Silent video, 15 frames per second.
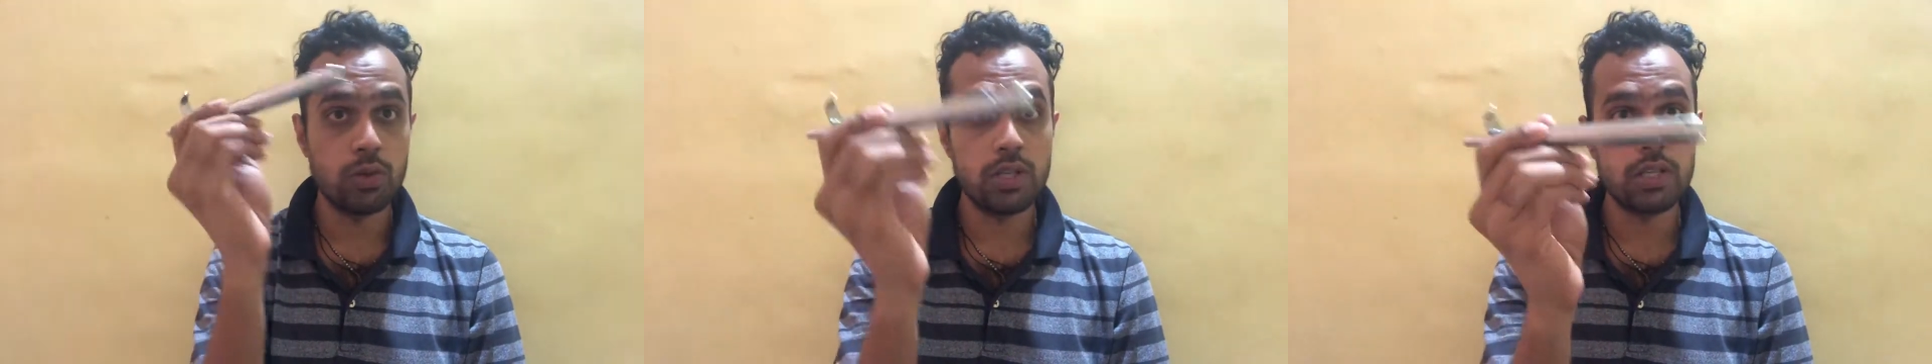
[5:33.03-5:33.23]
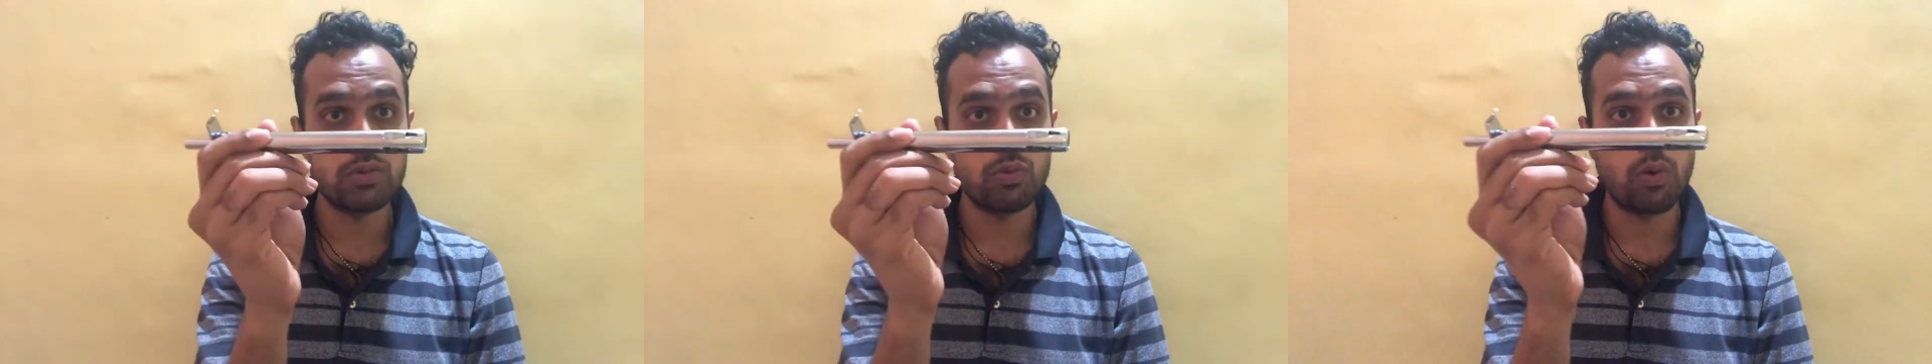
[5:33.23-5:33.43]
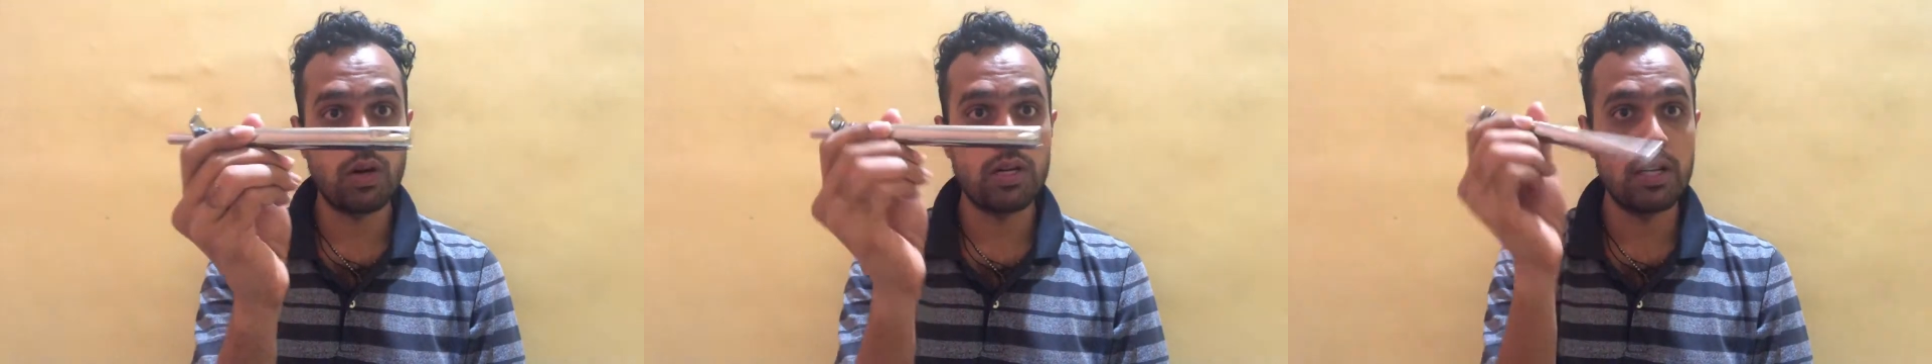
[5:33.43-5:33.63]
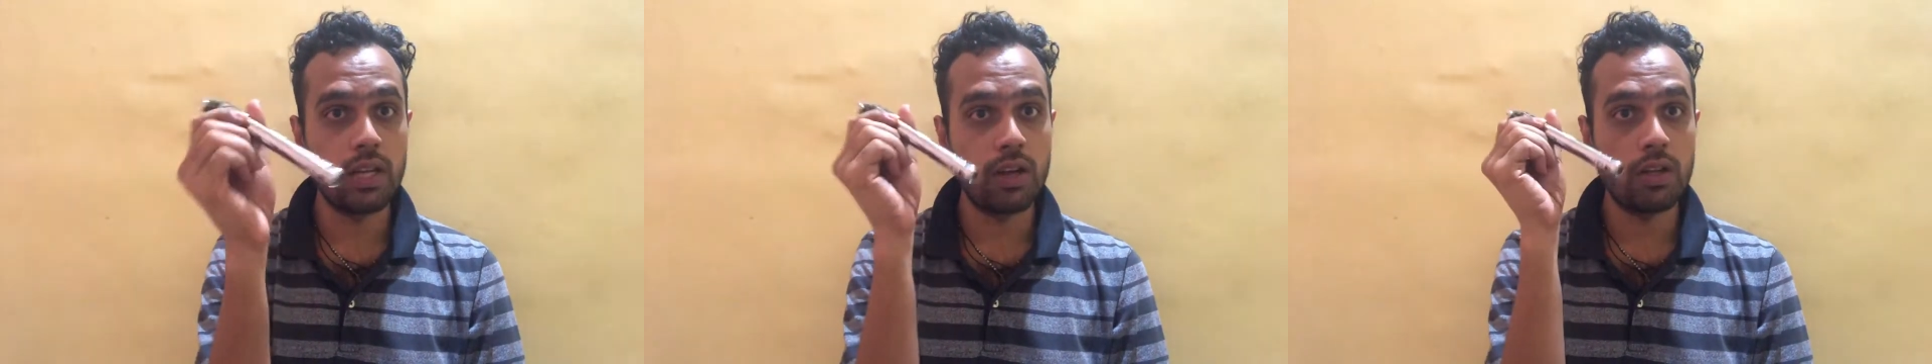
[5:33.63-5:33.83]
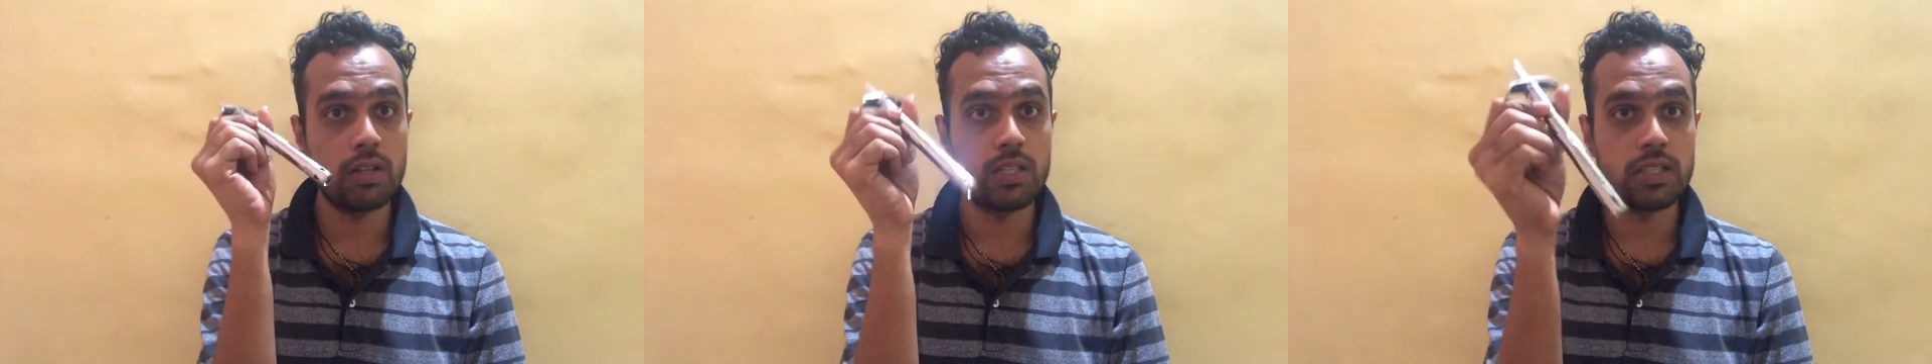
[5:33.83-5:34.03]
2 years
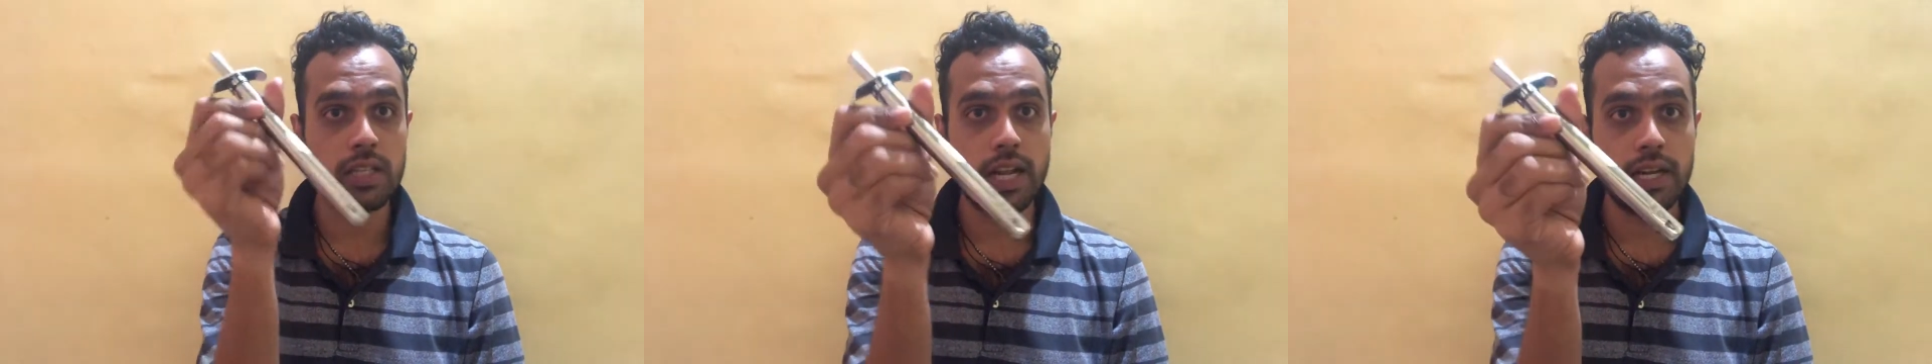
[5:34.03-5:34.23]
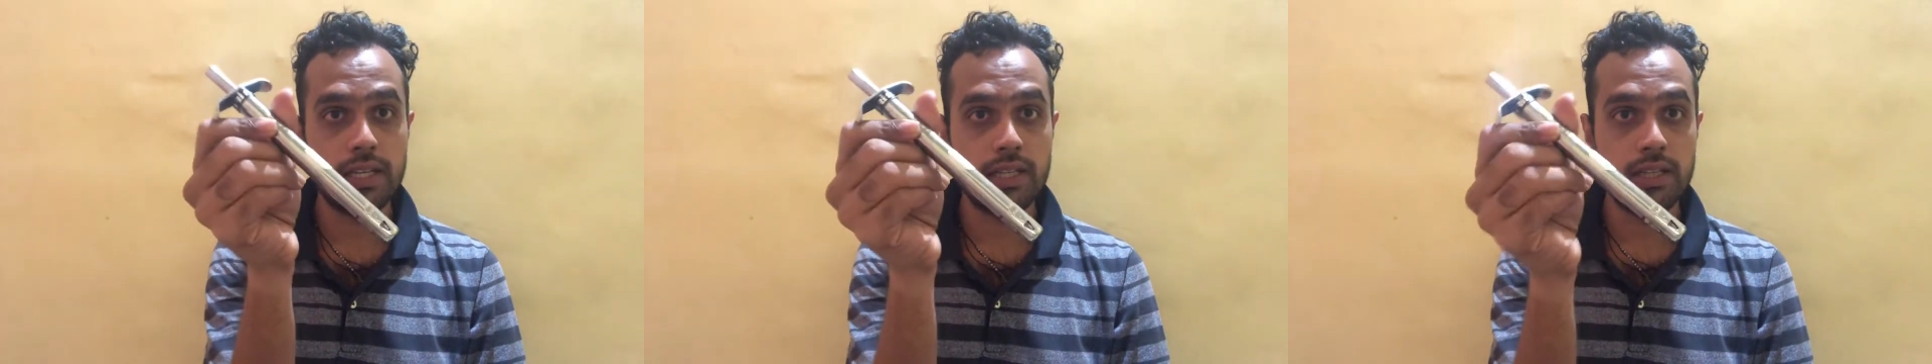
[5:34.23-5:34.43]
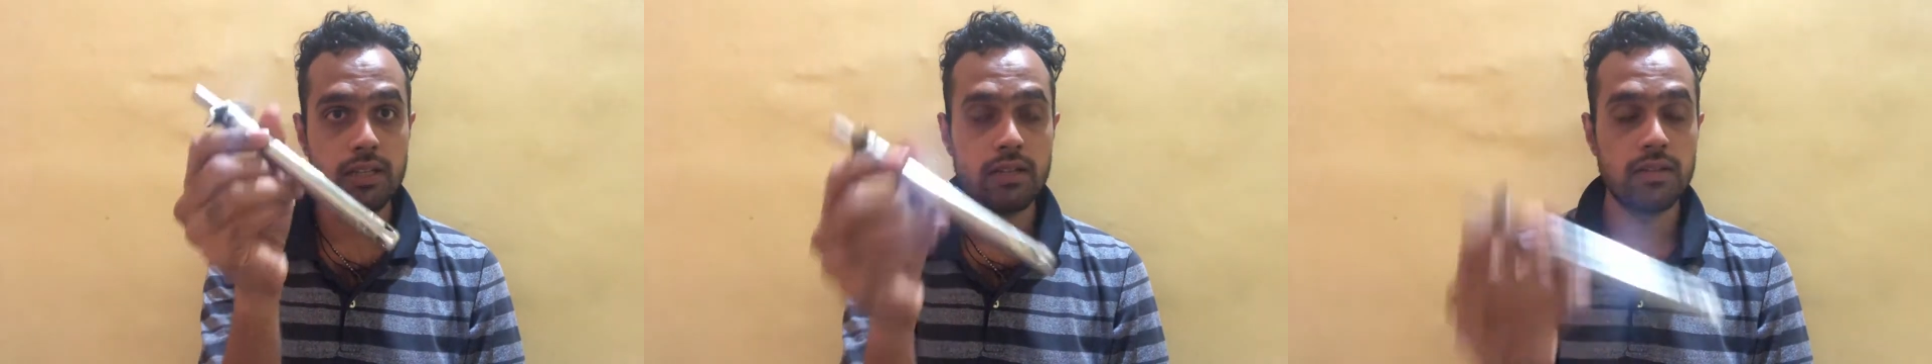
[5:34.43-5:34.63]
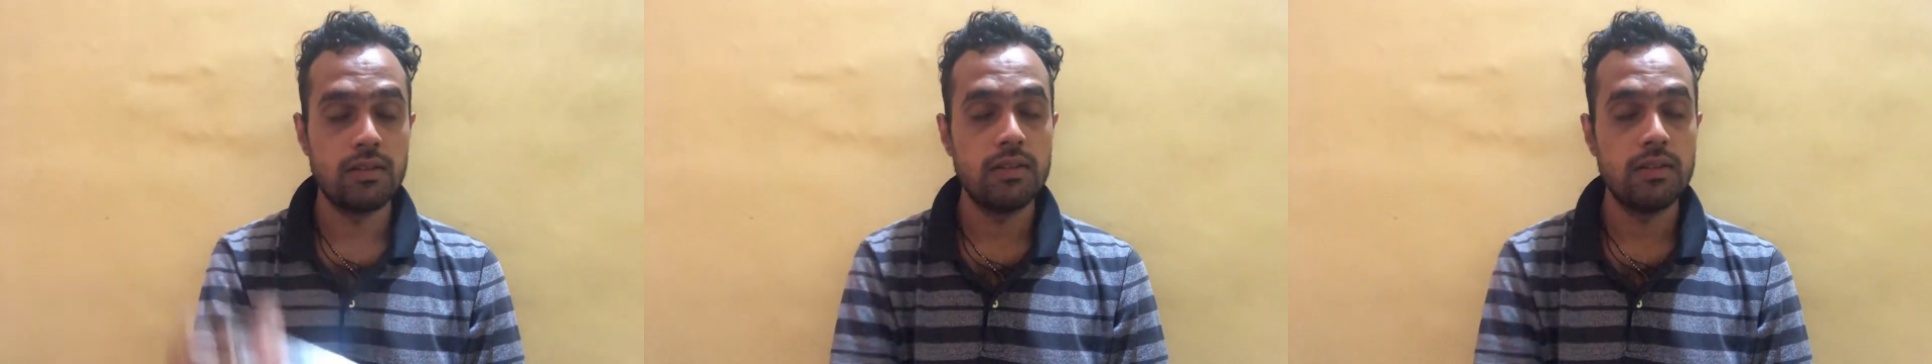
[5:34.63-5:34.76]
warranty on this lighter.